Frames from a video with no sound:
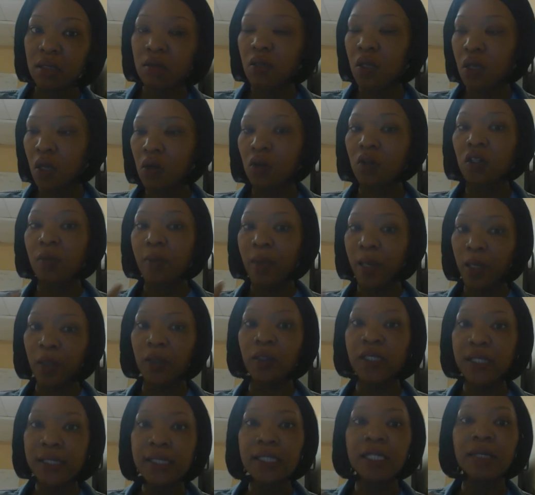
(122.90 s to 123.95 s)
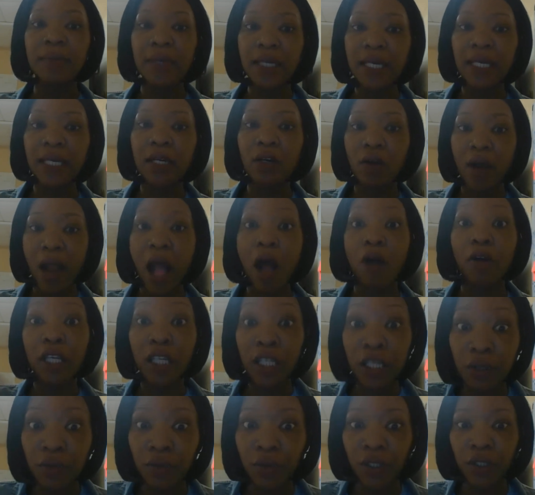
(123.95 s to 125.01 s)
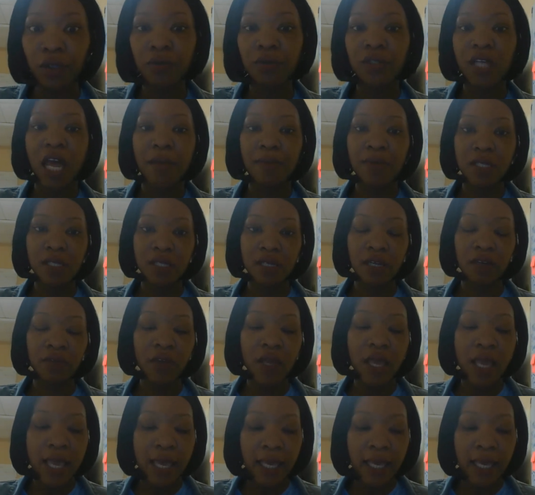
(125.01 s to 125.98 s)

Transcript: you better listen to me or I'll kill you type of stuff.